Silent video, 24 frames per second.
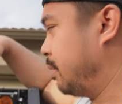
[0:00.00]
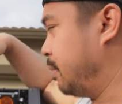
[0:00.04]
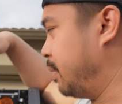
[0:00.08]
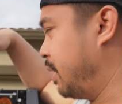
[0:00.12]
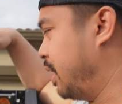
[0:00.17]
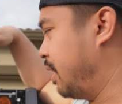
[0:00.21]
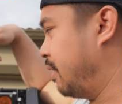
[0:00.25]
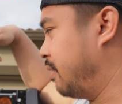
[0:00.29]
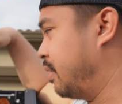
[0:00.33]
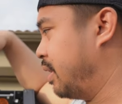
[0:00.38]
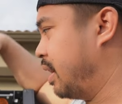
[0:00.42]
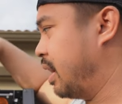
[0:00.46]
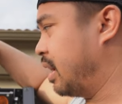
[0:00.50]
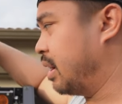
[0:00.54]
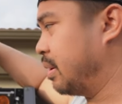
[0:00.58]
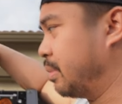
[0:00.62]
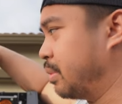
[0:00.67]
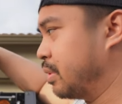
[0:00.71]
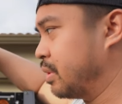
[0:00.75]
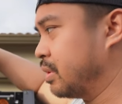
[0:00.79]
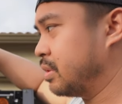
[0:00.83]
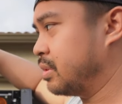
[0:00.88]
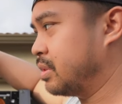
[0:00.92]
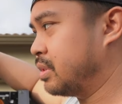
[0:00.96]
We have the
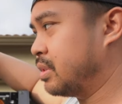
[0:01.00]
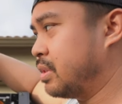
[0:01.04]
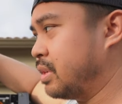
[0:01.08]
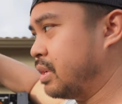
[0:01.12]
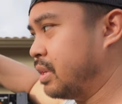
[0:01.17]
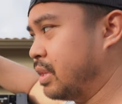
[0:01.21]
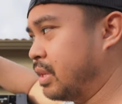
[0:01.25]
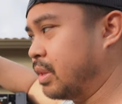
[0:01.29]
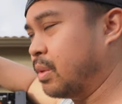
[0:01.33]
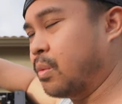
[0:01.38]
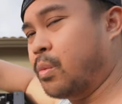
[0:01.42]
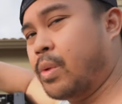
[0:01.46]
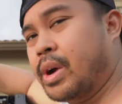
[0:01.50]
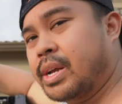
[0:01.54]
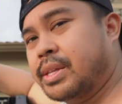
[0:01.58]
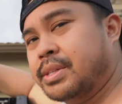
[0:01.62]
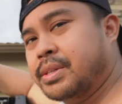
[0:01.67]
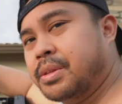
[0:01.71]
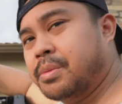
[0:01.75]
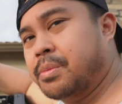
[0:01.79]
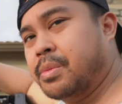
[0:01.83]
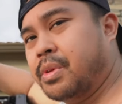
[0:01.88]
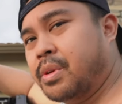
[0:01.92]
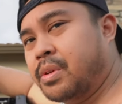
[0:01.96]
ambers and then the whites
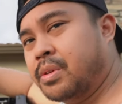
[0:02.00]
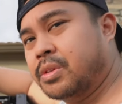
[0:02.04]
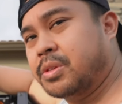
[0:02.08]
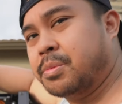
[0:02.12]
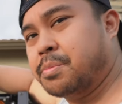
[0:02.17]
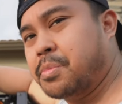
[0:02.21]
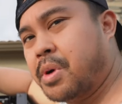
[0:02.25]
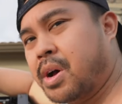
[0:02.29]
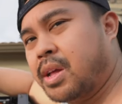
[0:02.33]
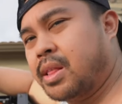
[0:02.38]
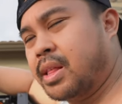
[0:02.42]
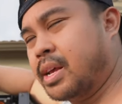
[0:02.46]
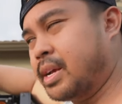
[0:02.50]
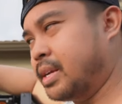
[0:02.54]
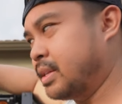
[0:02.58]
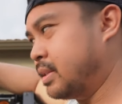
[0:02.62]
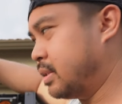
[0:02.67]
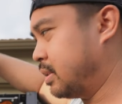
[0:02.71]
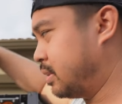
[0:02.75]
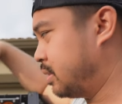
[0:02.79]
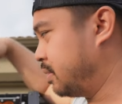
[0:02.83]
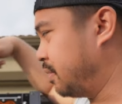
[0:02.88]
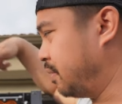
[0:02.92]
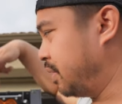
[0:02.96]
in the middle.
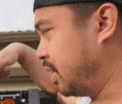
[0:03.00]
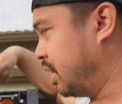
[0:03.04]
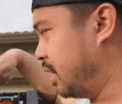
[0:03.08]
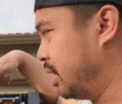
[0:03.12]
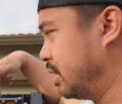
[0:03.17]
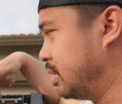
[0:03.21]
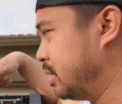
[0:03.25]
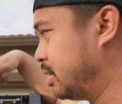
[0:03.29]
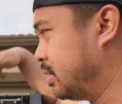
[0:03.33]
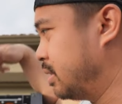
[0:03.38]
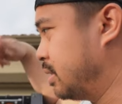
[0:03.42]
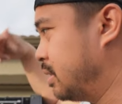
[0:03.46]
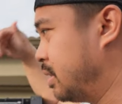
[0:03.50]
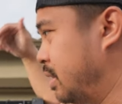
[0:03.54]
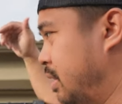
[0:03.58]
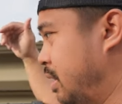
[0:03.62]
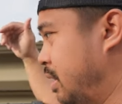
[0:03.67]
Spotlights, floods.